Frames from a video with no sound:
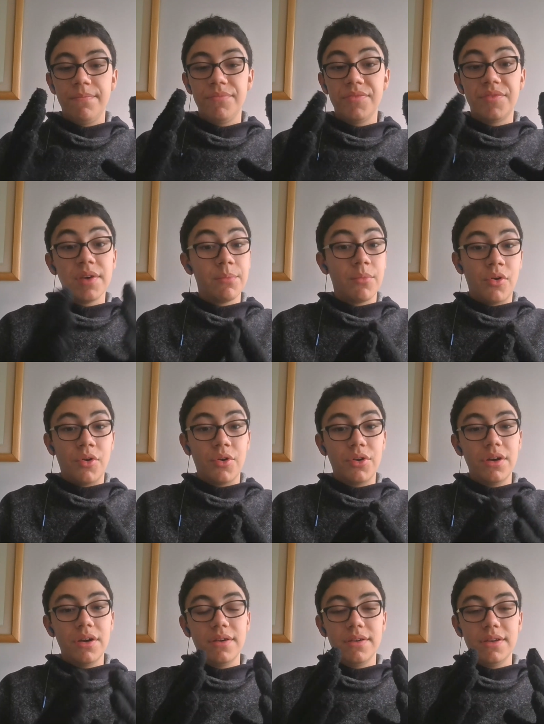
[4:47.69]
the
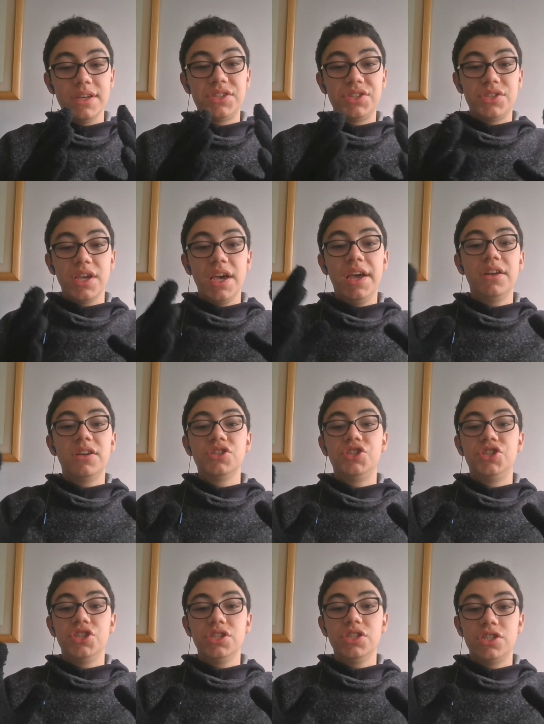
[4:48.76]
more its
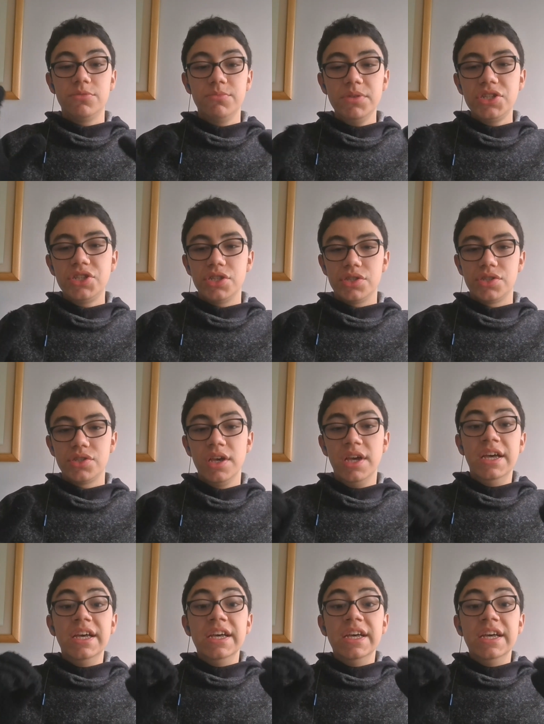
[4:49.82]
energy diminishes.